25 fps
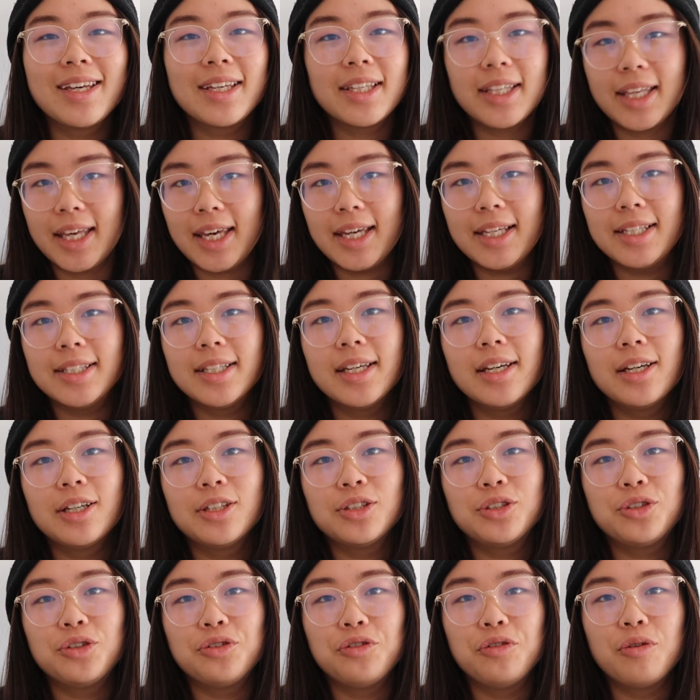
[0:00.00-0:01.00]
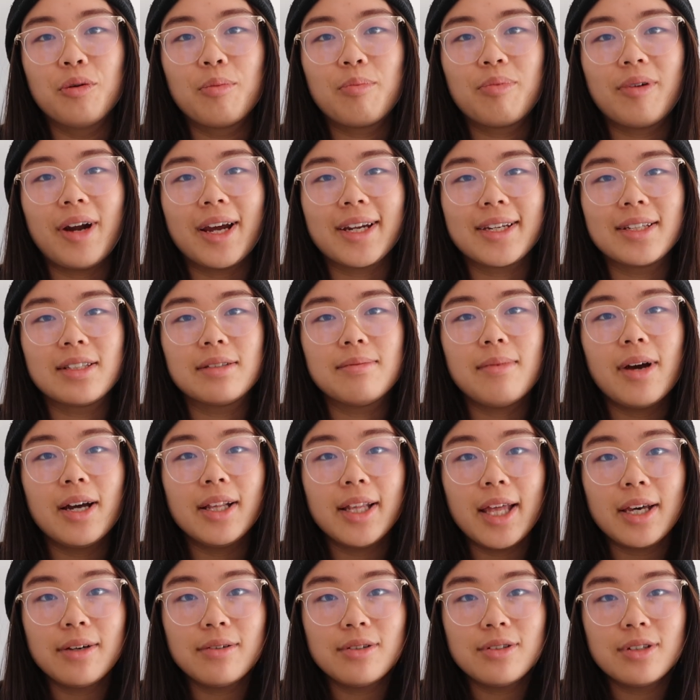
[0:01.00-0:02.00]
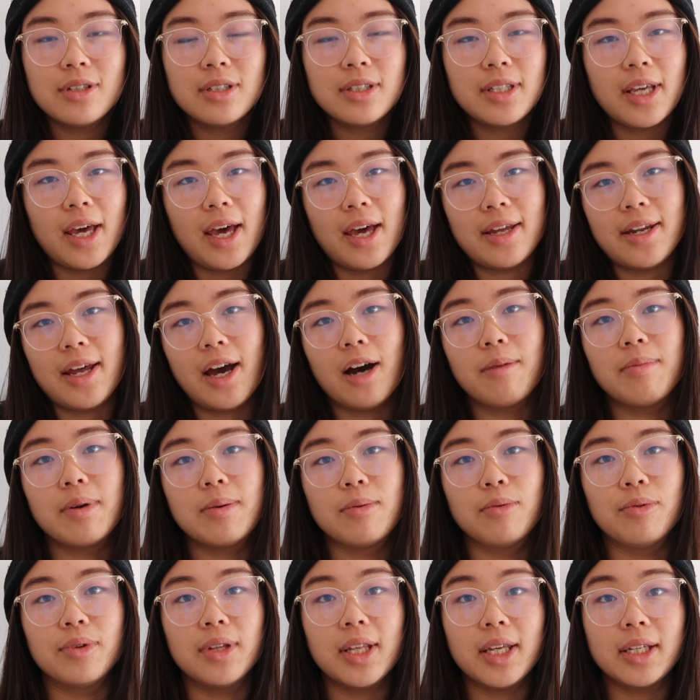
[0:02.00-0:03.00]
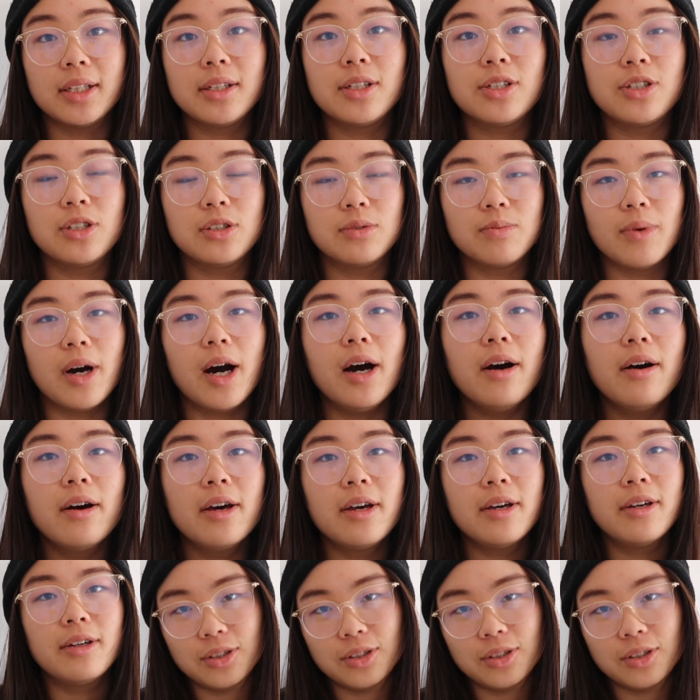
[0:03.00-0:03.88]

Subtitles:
keen to practice my languages and help people with English as well.